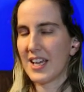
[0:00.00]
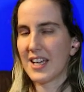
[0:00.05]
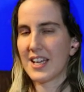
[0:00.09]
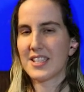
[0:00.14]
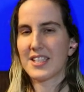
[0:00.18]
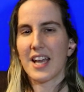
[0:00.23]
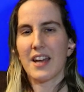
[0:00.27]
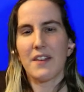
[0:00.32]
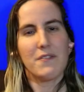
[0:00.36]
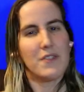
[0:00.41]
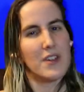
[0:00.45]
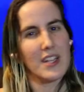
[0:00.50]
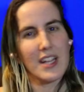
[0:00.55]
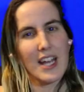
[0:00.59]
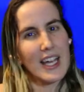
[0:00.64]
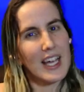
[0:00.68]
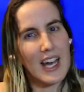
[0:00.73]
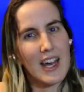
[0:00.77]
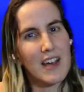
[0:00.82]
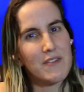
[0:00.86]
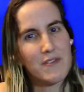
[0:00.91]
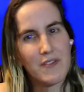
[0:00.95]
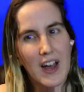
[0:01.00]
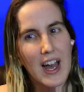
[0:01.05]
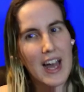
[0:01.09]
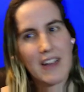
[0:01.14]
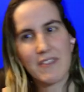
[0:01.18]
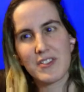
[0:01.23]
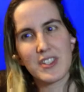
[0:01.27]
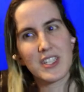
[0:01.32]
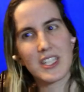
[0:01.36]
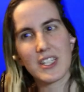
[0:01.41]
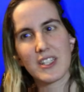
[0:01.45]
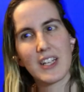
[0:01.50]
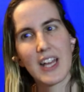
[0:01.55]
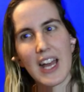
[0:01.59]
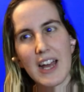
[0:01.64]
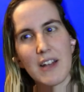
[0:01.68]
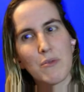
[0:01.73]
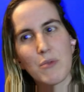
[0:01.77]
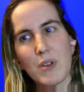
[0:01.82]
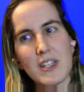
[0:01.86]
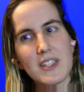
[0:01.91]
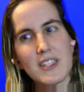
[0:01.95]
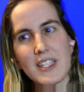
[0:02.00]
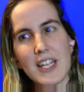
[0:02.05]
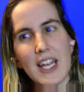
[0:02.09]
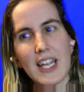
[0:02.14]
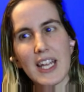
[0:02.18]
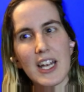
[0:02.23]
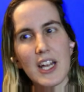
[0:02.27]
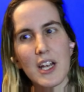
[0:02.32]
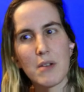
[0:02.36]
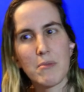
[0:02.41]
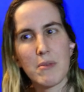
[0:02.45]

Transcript: Because I feel like I've still had ones taken